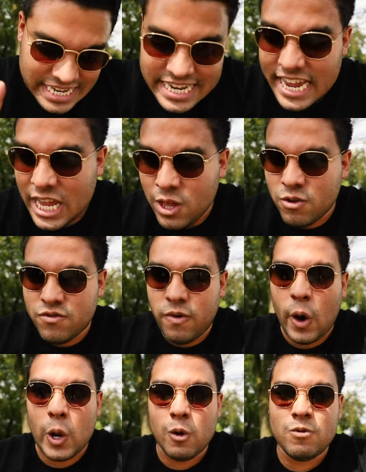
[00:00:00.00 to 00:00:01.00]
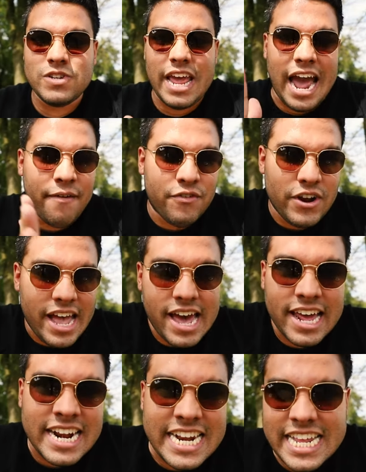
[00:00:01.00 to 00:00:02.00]
seeing those photos, after
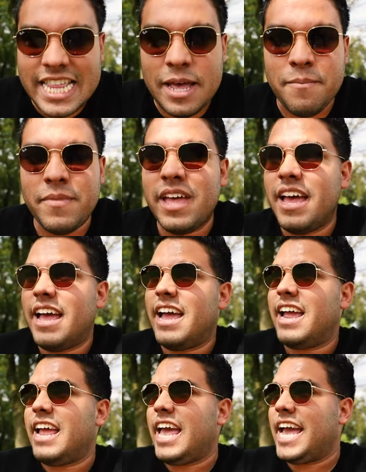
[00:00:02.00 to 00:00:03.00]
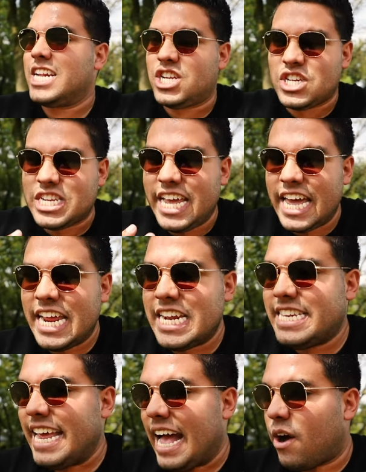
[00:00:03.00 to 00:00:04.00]
editing them, and just
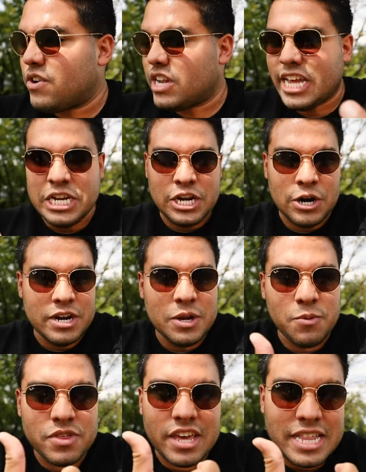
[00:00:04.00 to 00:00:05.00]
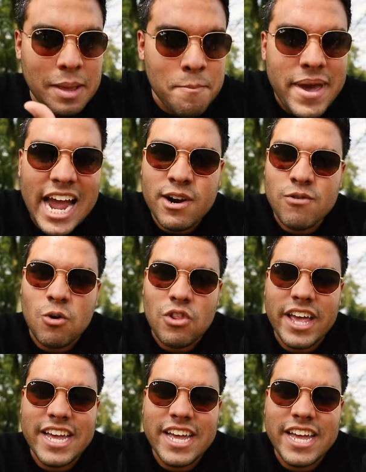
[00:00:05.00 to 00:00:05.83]
getting down and like dirty with like the macro